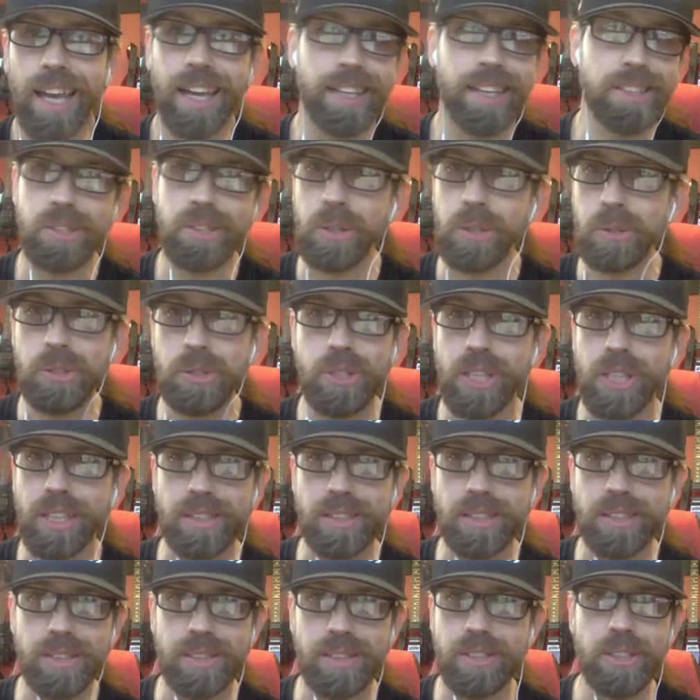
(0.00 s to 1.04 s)
as those
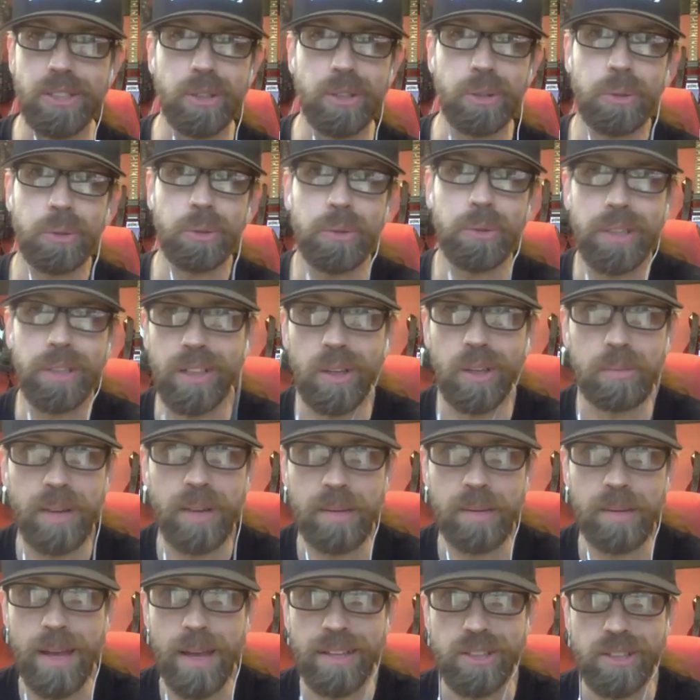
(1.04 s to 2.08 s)
things do, you know,
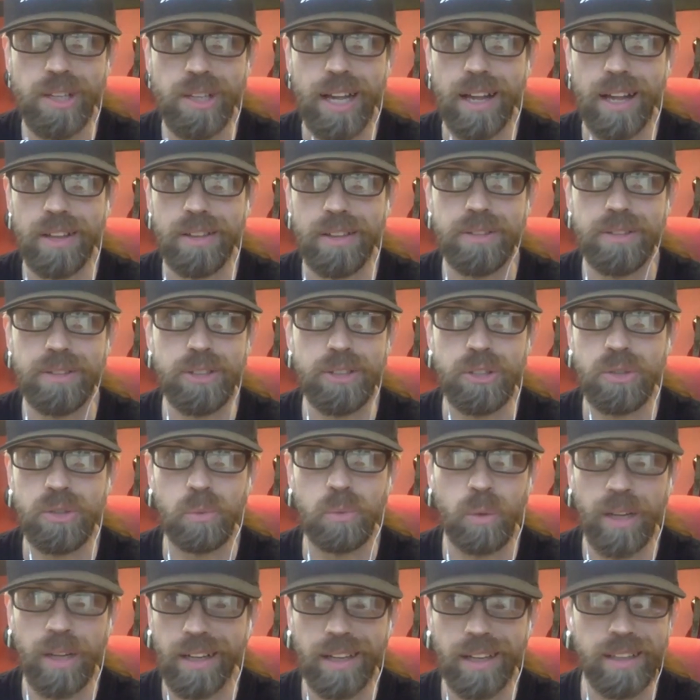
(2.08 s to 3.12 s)
my mental health just
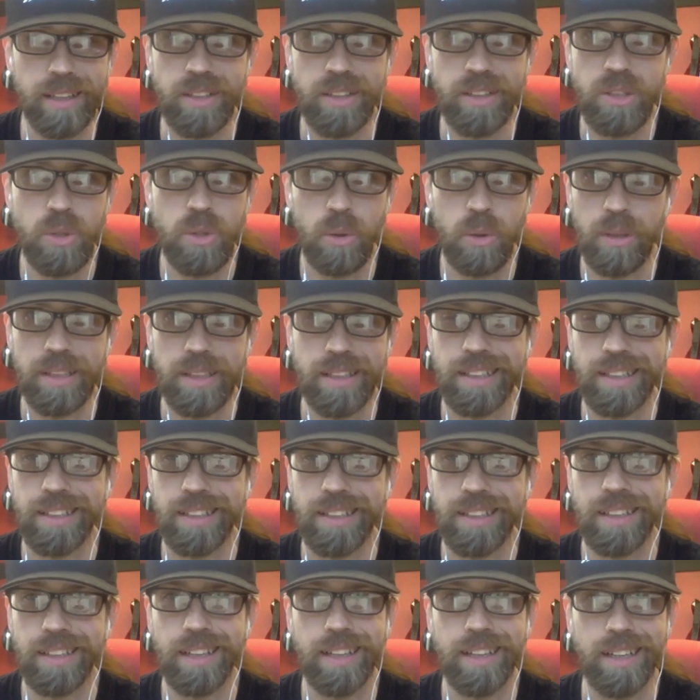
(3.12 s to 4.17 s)
went in the toilet.
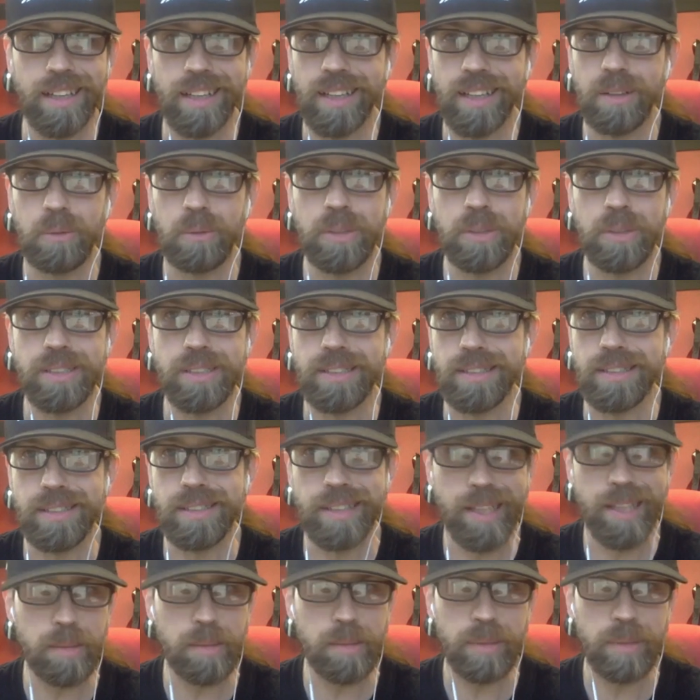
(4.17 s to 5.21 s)
Uh, I wasn't
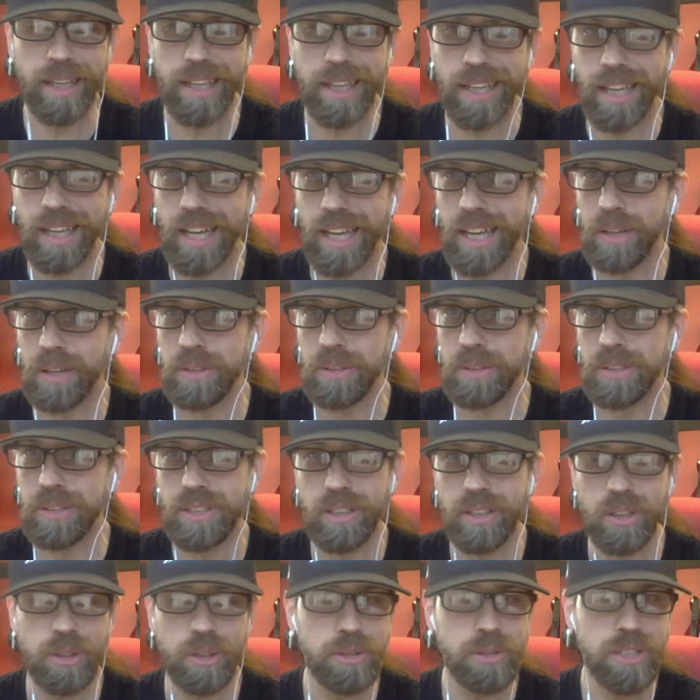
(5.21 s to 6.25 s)
sleeping. I was
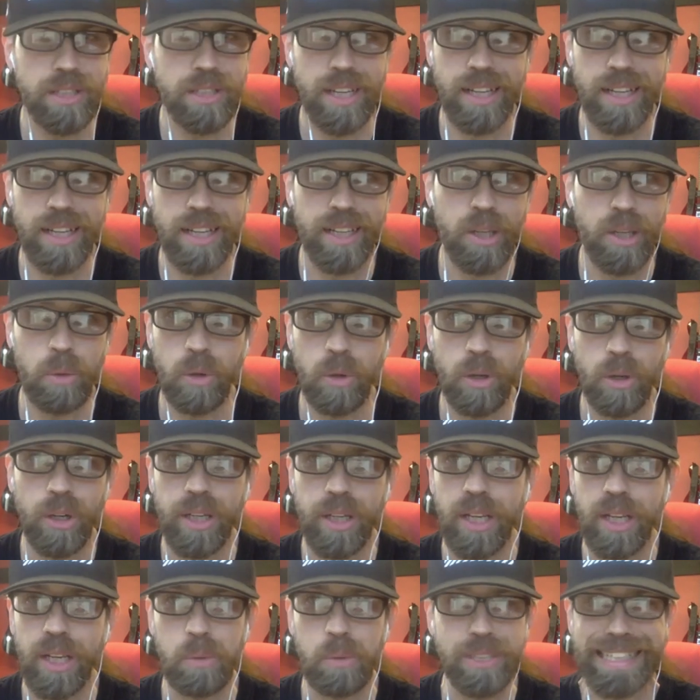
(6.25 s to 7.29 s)
hallucinating at
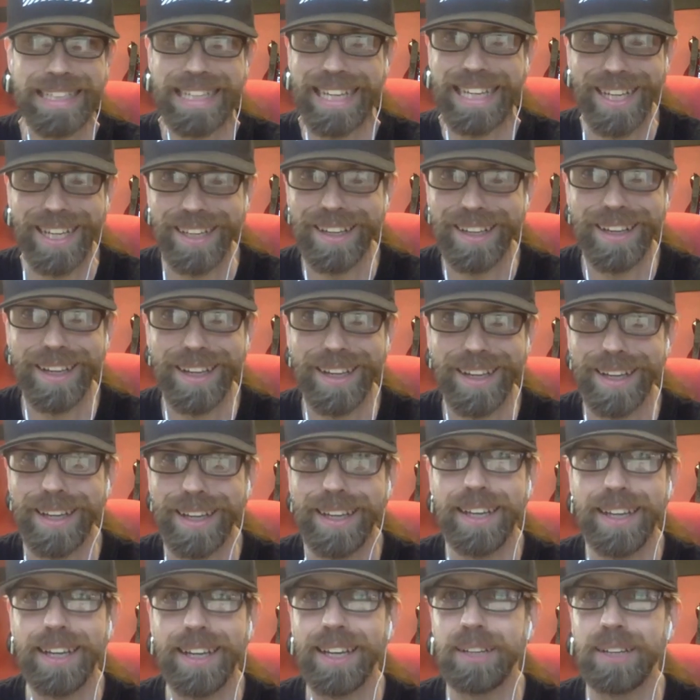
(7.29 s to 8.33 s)
work. I wasn't eating.
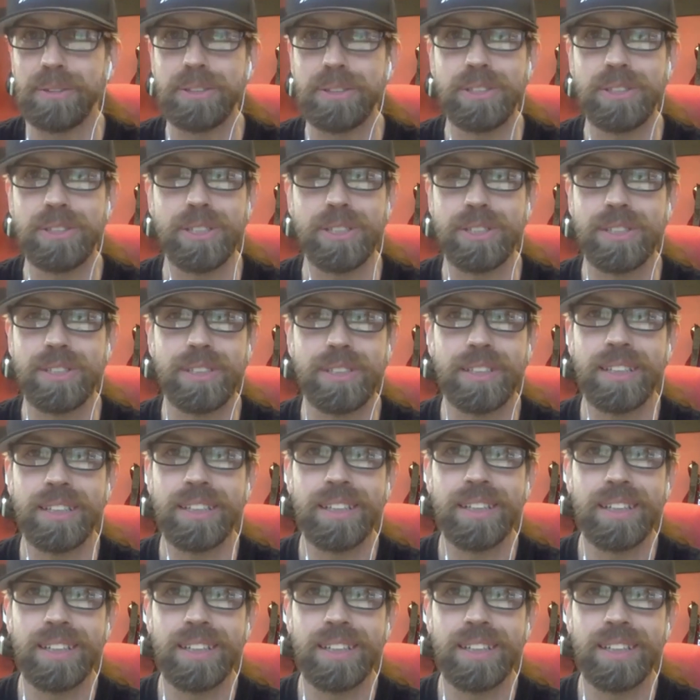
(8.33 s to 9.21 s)
I was just